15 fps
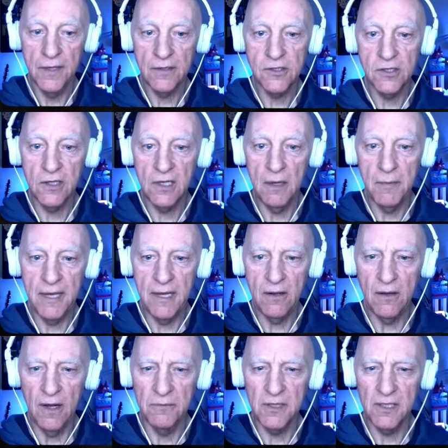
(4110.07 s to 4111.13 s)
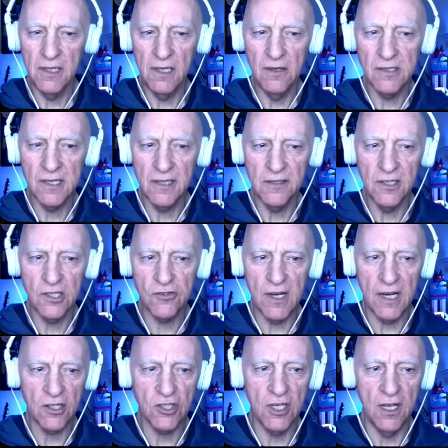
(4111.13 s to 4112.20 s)
Took him out. I'm going to use that
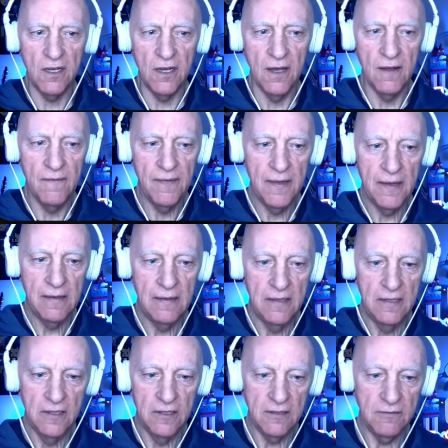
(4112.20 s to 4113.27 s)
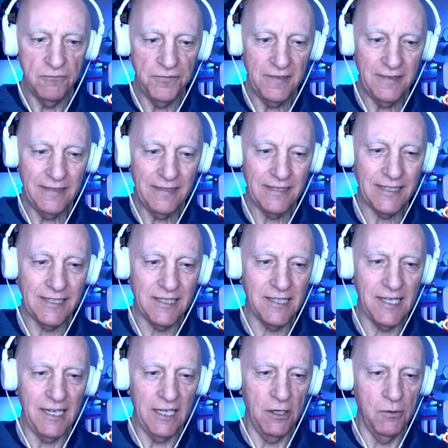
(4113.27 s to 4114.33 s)
distraction to
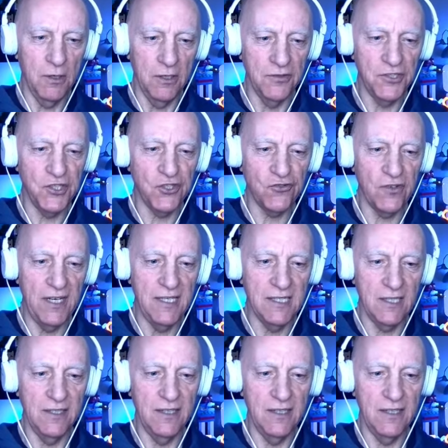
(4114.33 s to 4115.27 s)
take you on straight on